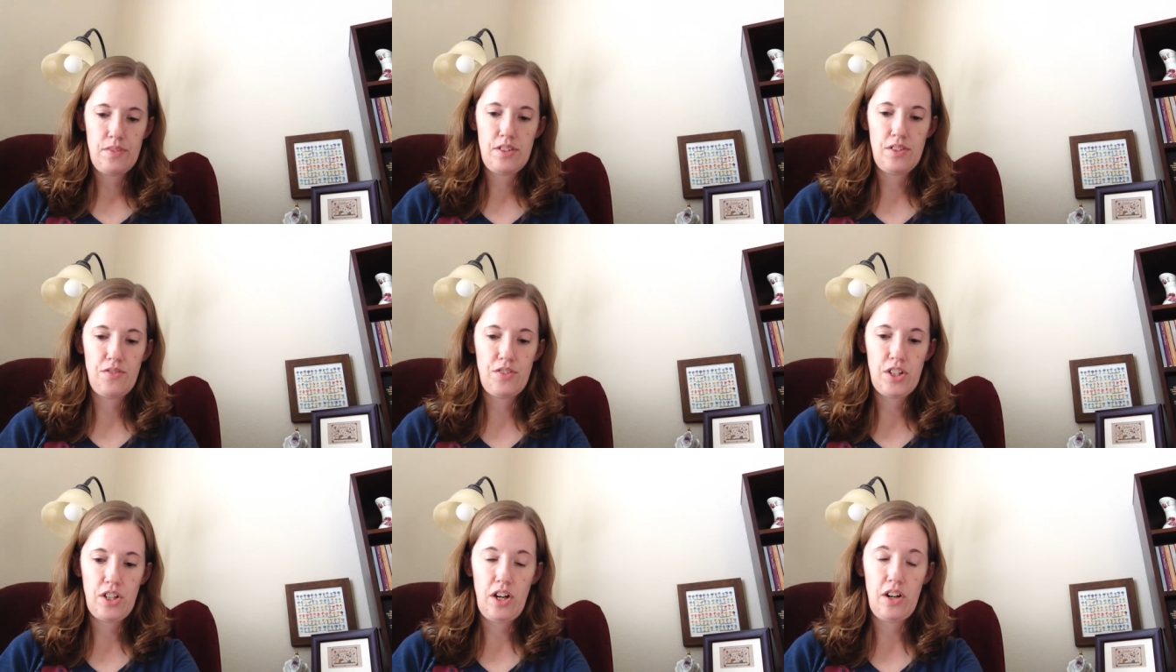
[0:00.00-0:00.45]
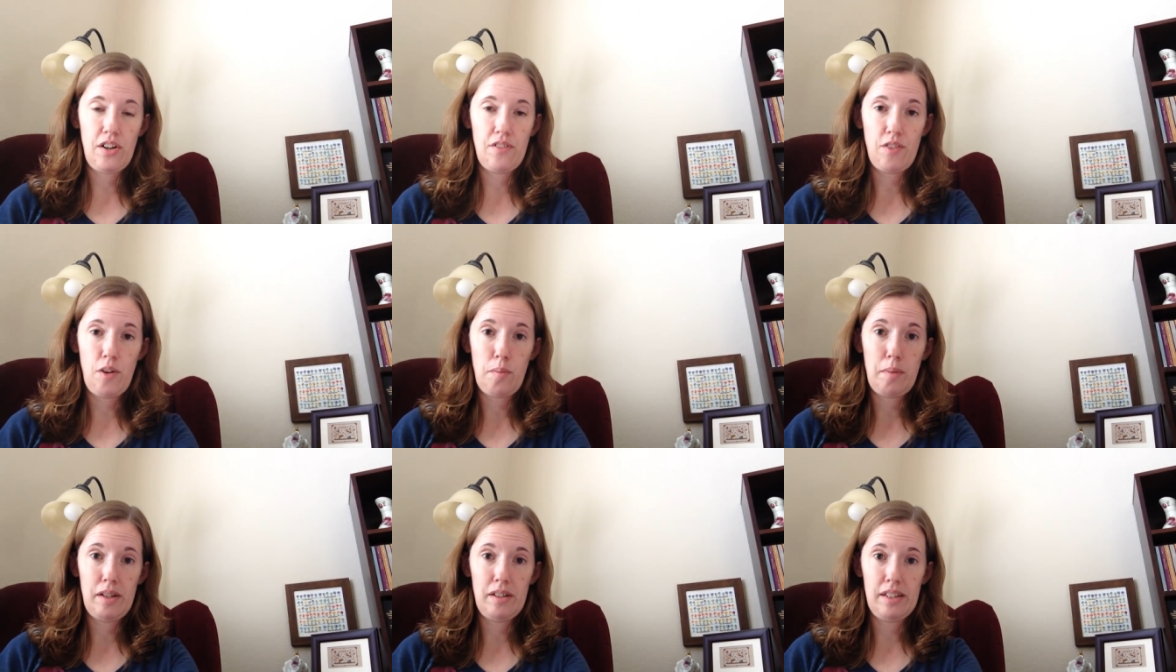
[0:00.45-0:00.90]
to figure out
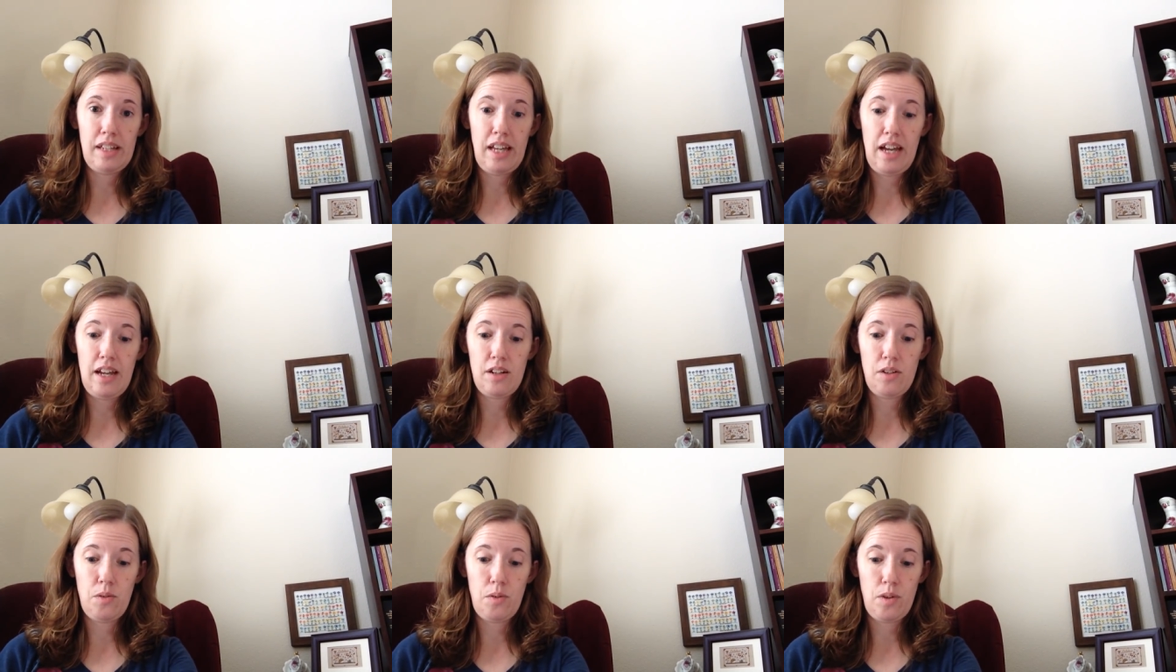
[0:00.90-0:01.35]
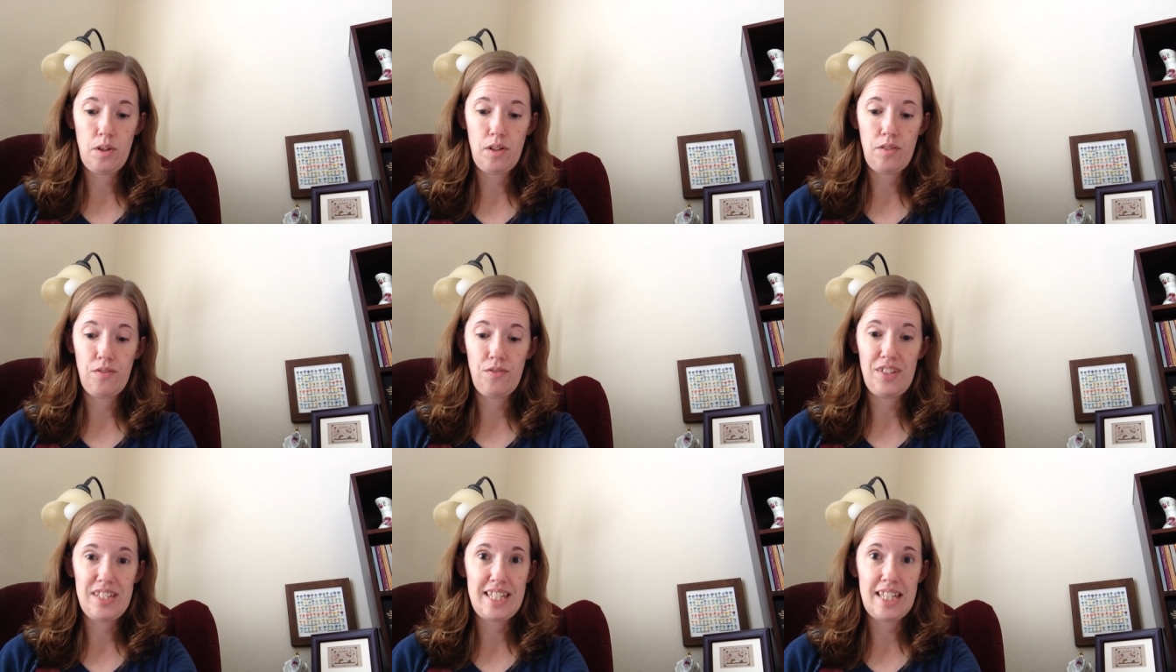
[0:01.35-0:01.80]
if I'll mail that or
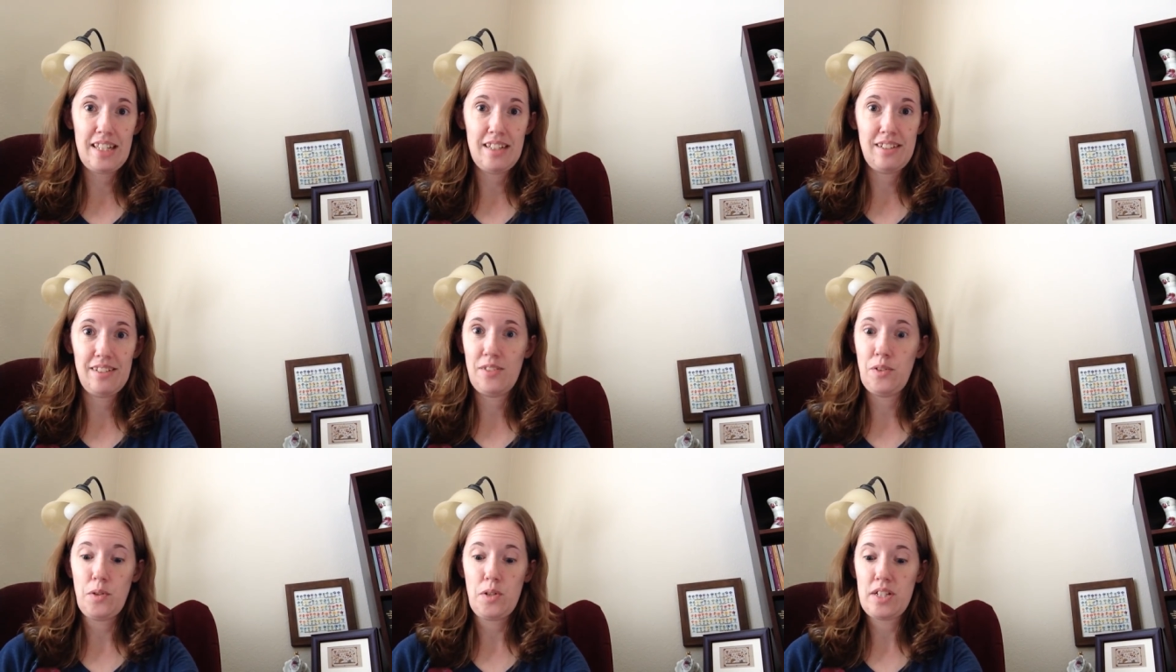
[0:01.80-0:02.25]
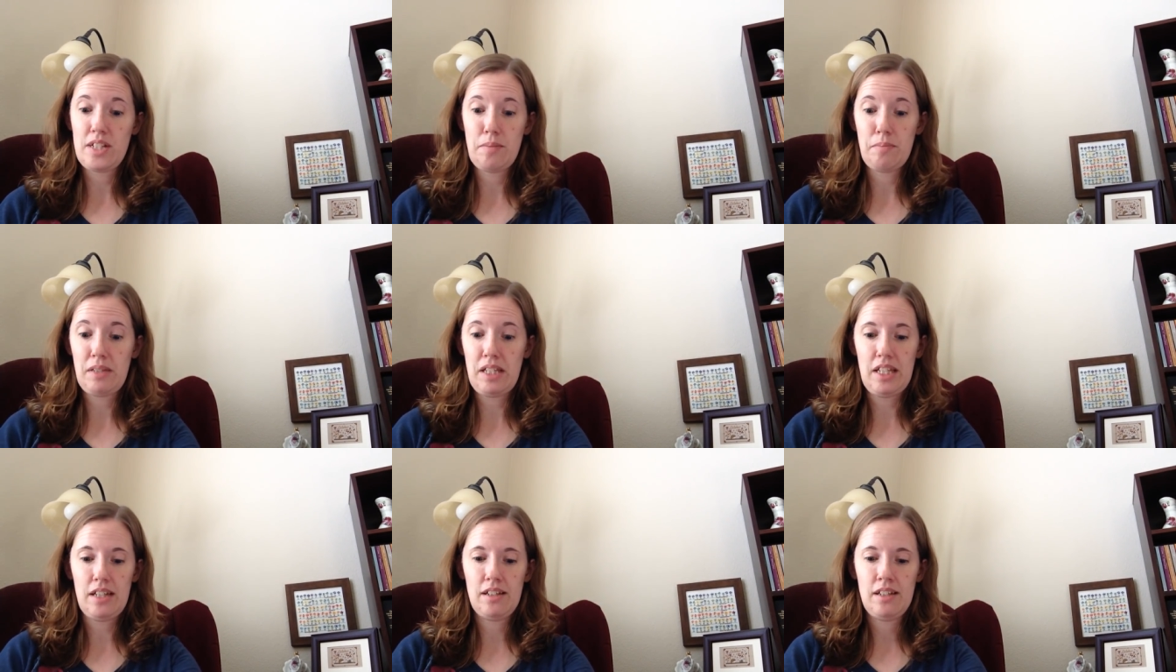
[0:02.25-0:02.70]
visit or
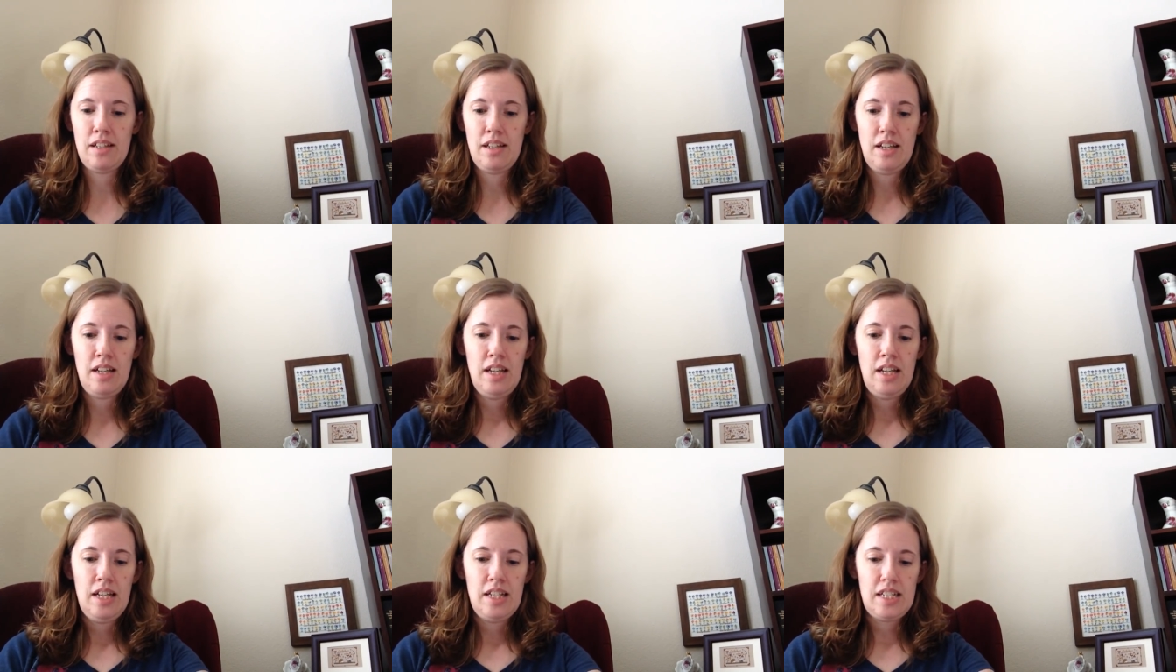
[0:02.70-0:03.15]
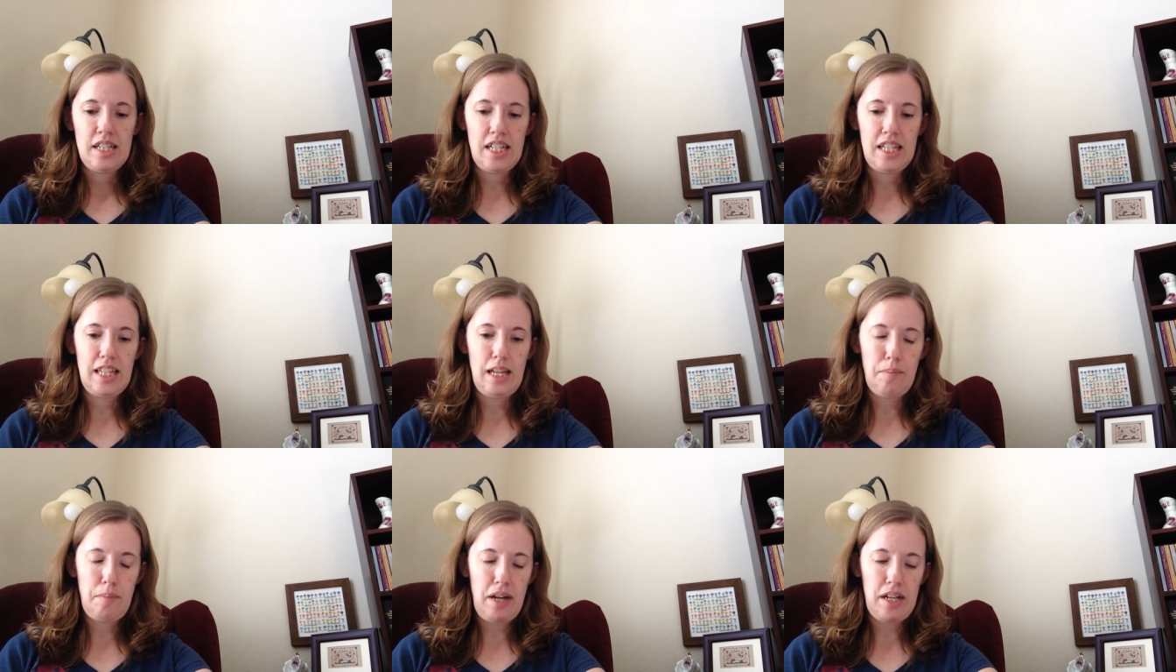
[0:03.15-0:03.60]
something to
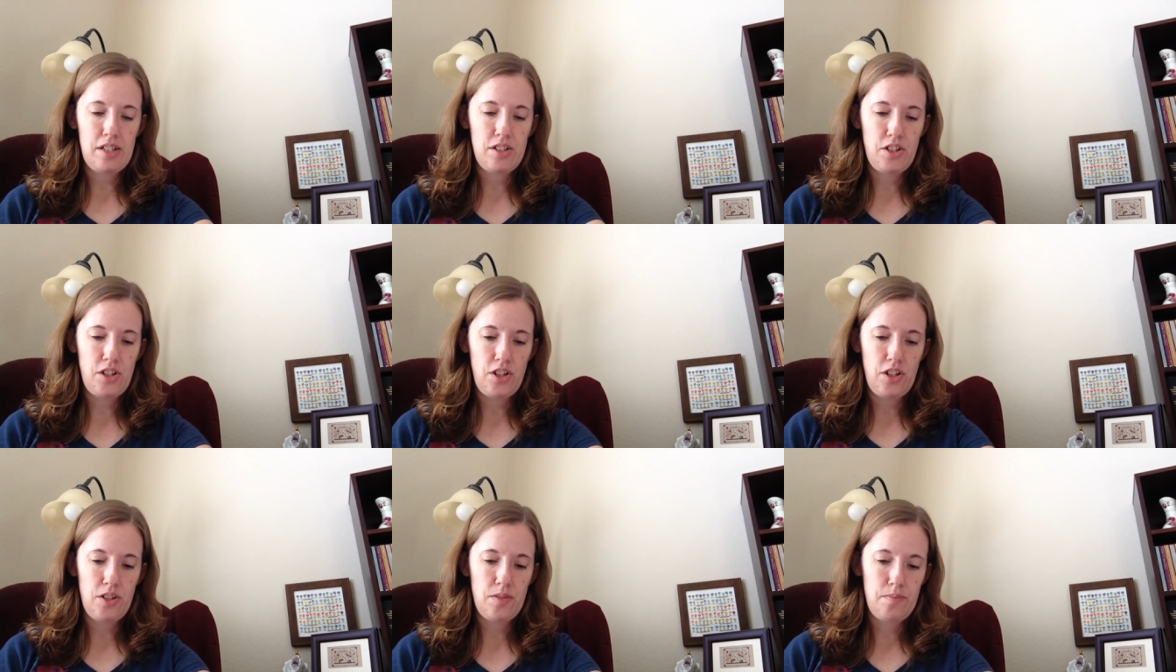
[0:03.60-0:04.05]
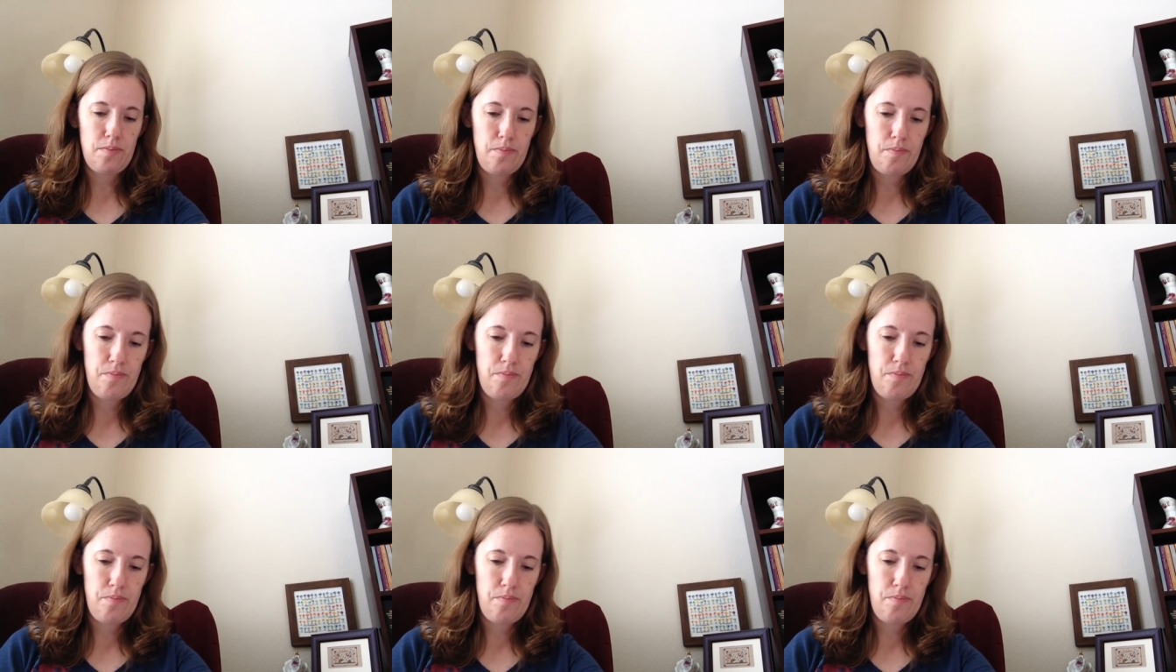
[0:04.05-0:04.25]
get that back to her.